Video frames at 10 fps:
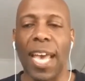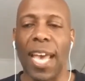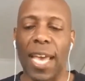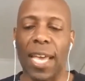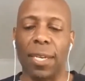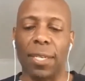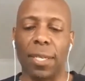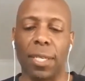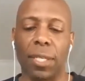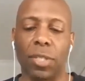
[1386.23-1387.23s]
And
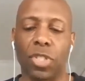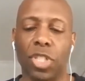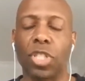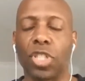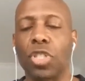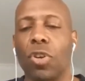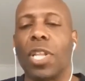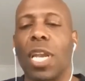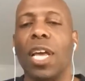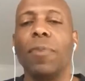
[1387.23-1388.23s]
just on
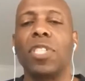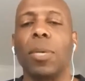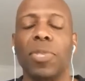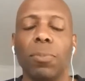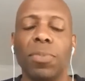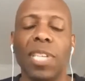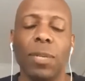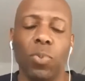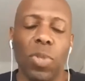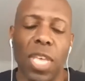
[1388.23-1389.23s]
the love tip,
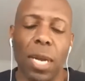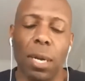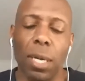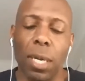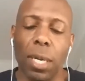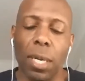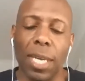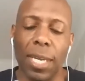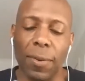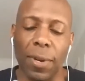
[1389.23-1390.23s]
sometimes when
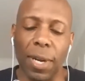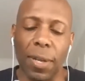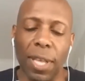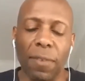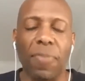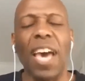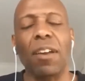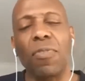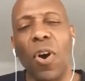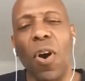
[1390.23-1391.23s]
they've had
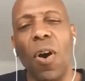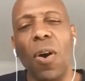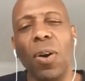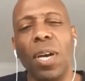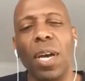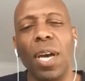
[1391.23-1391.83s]
a fall,